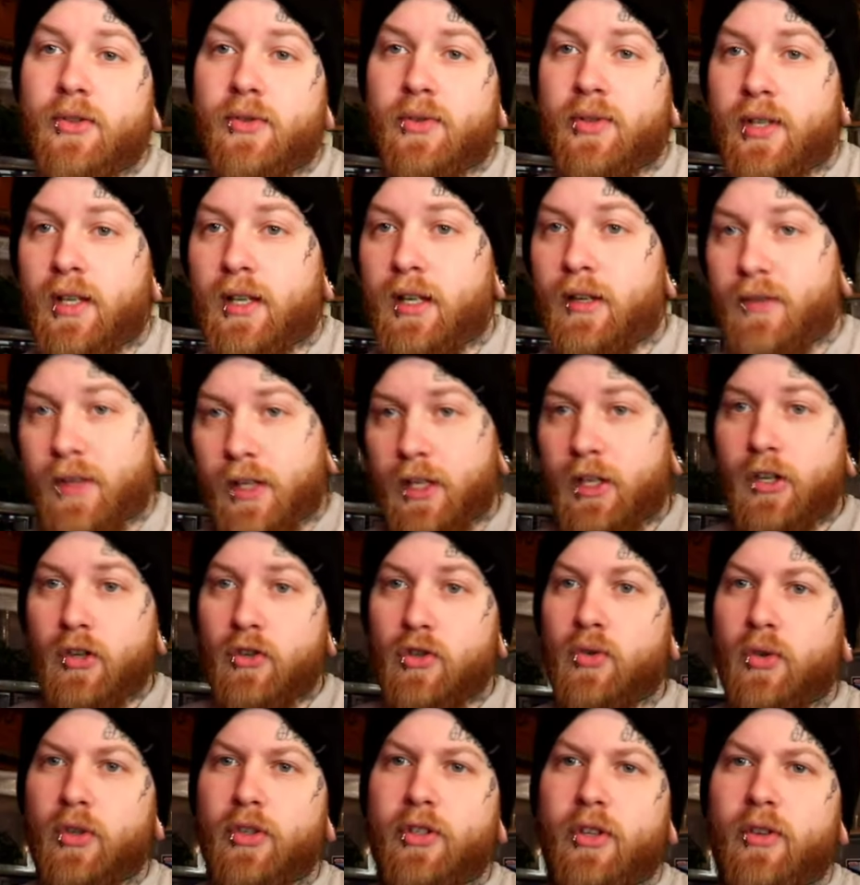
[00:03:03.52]
So instead of the
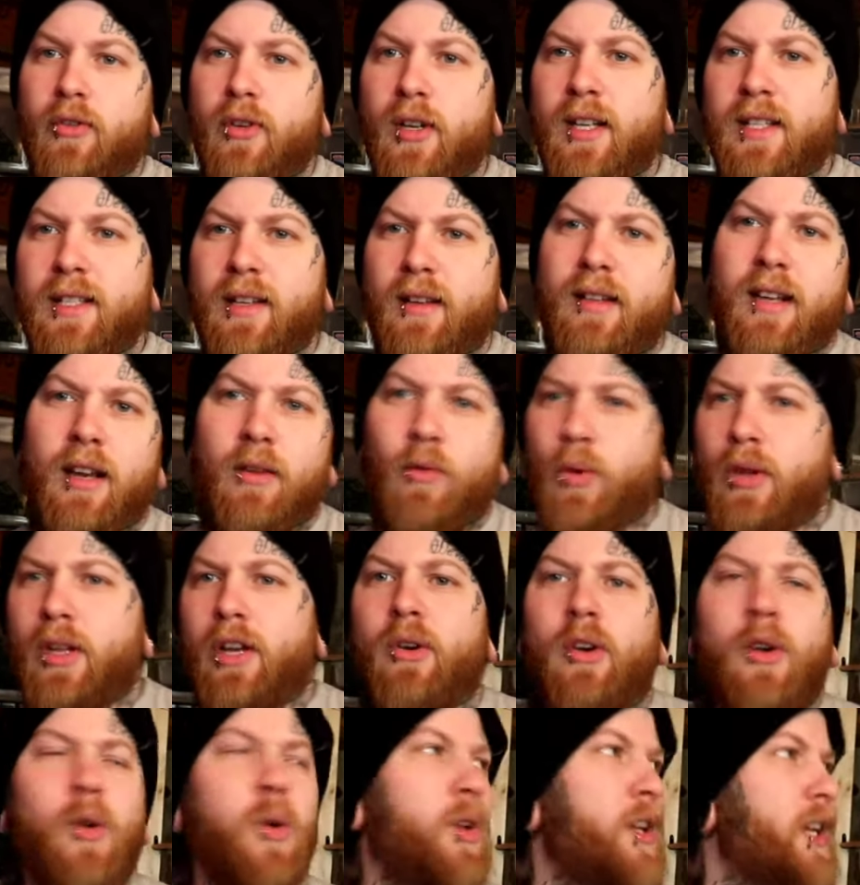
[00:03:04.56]
usual degrees, I think when
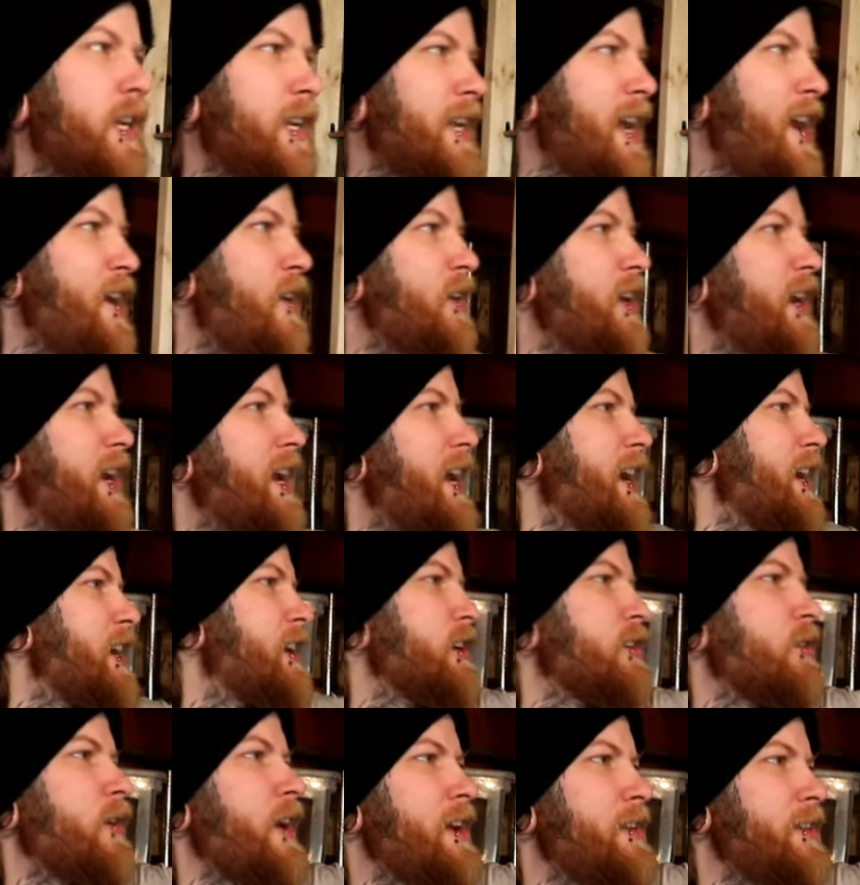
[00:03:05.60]
they're cooling down, I had
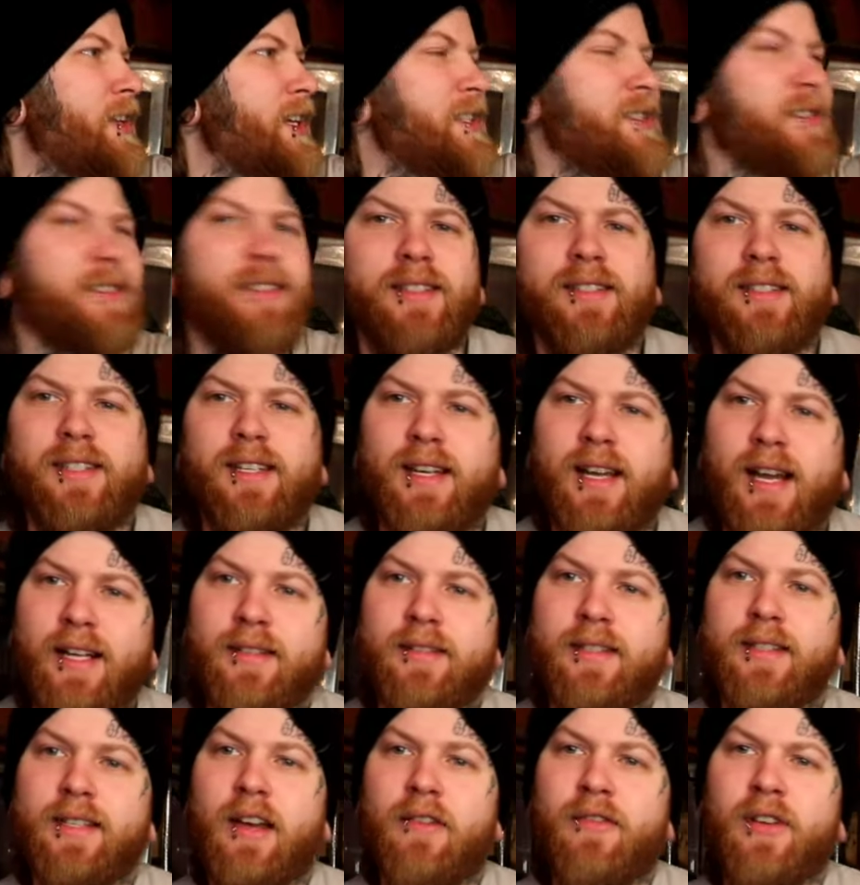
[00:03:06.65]
it around like
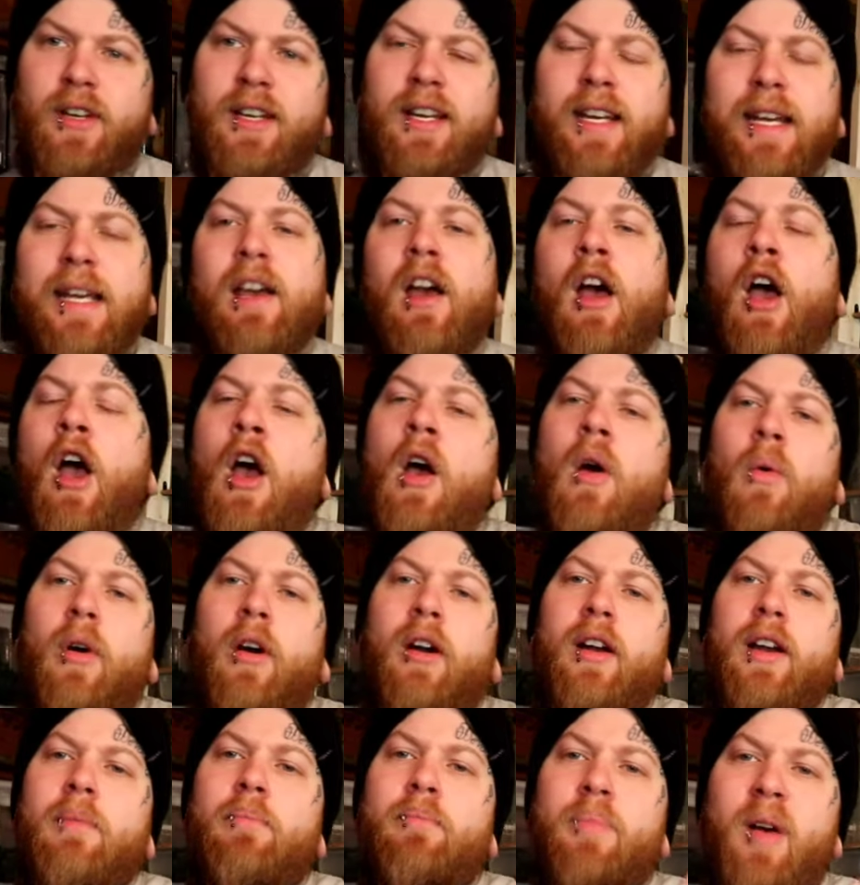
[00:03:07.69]
69, 70.
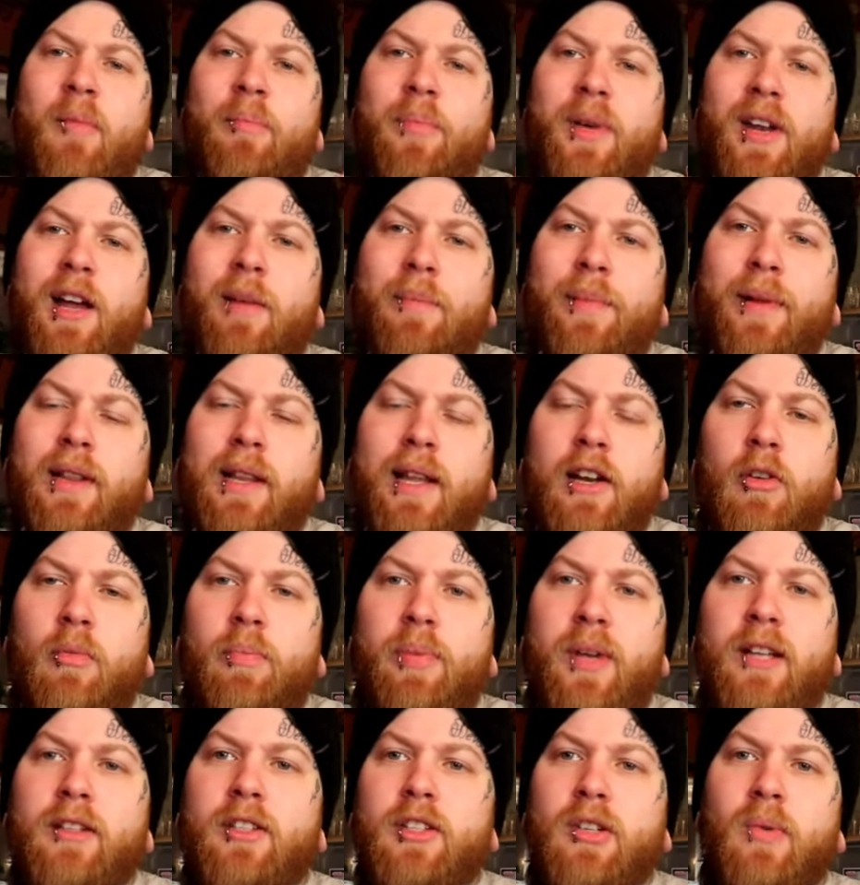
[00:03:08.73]
We're gonna bump it up a little
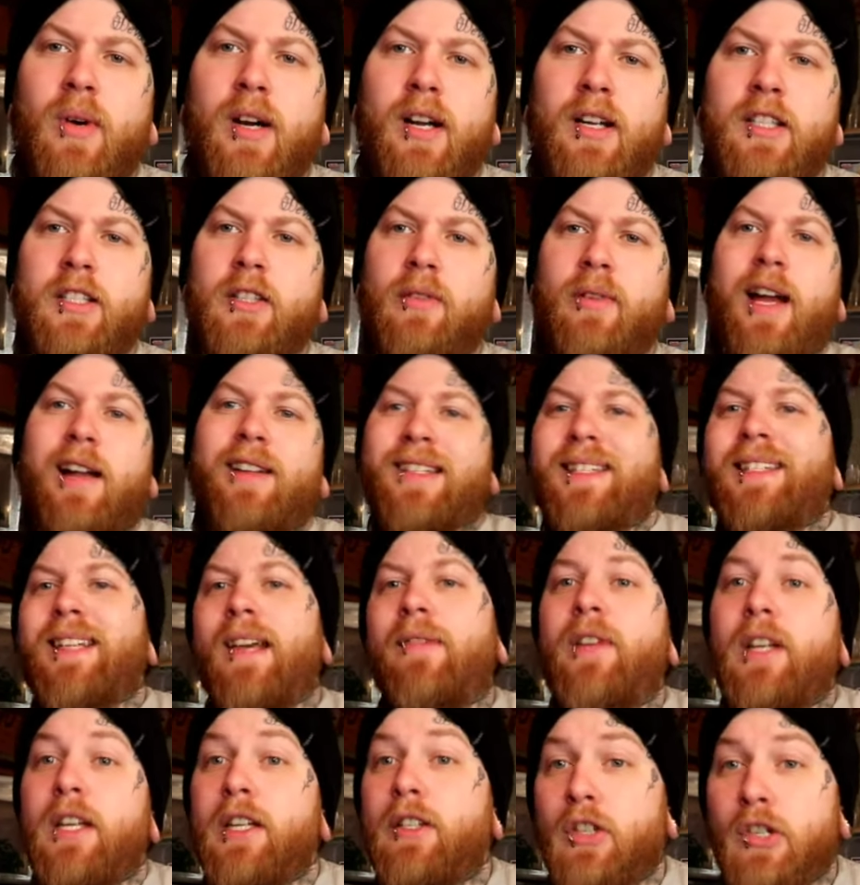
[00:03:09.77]
bit to where it's around
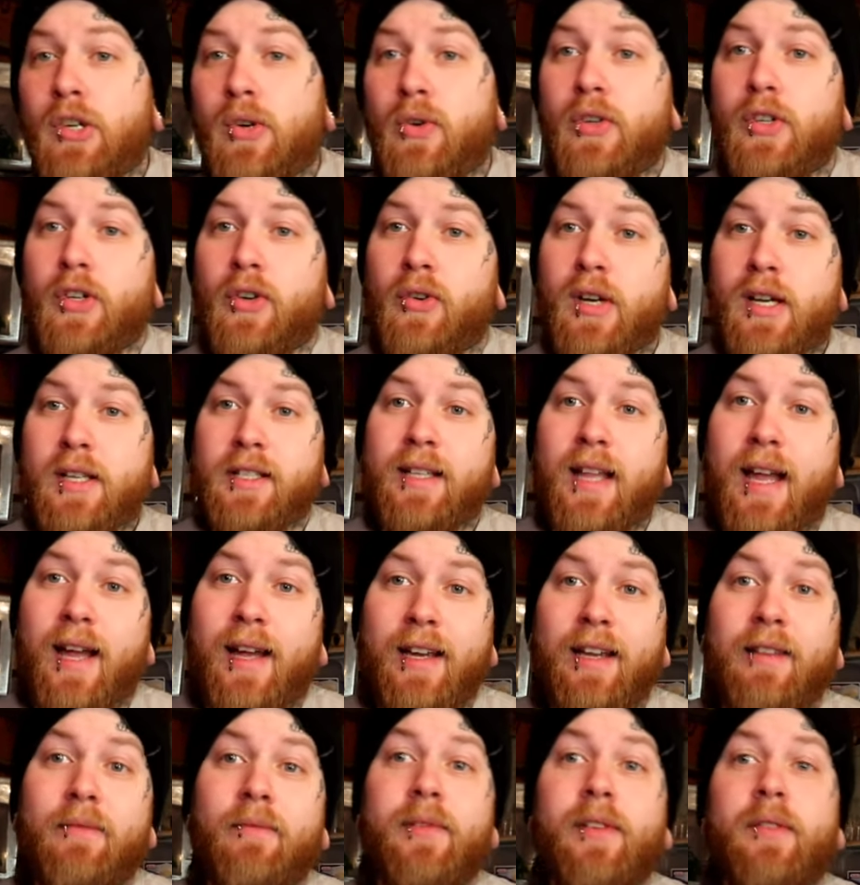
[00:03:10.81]
72 degrees and
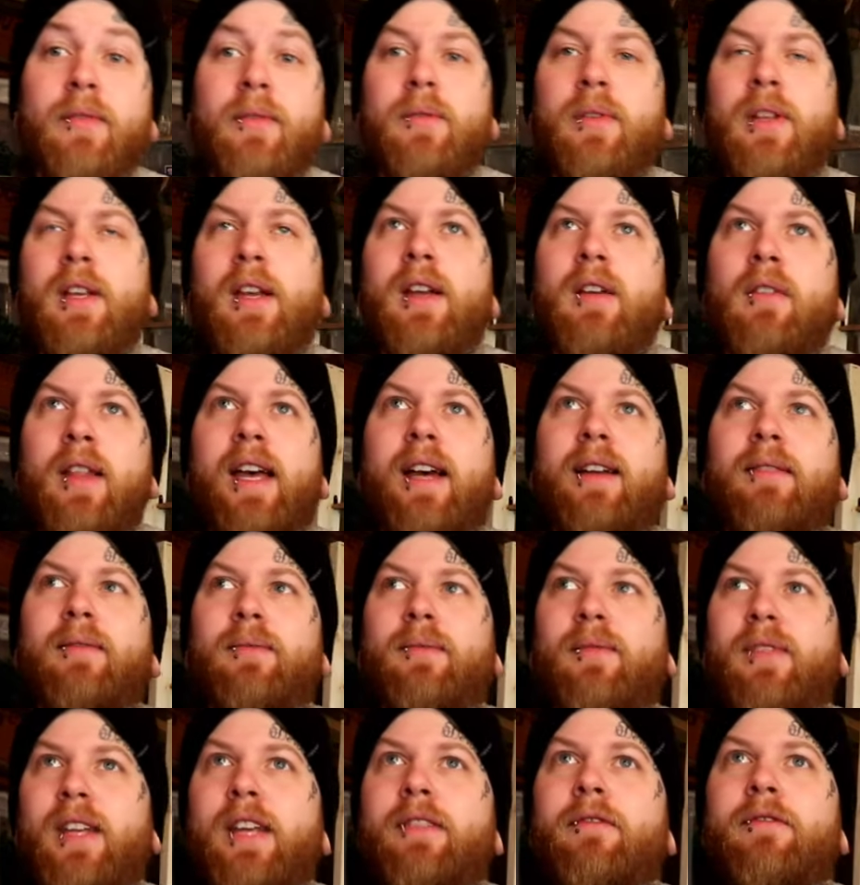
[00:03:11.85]
that info, that
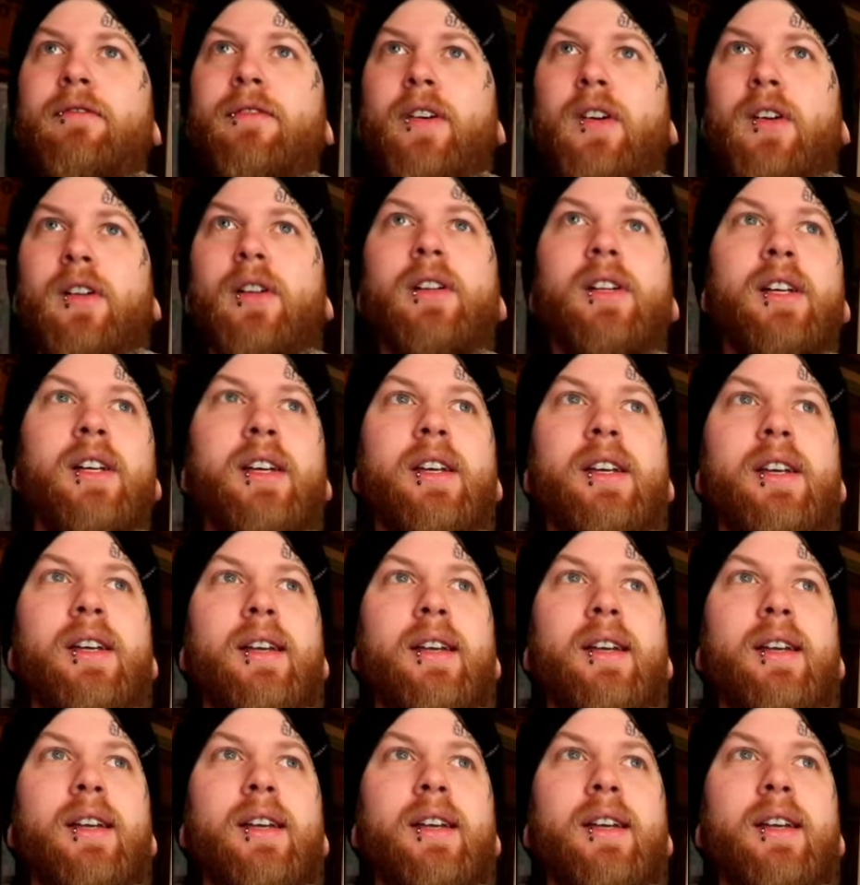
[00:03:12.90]
info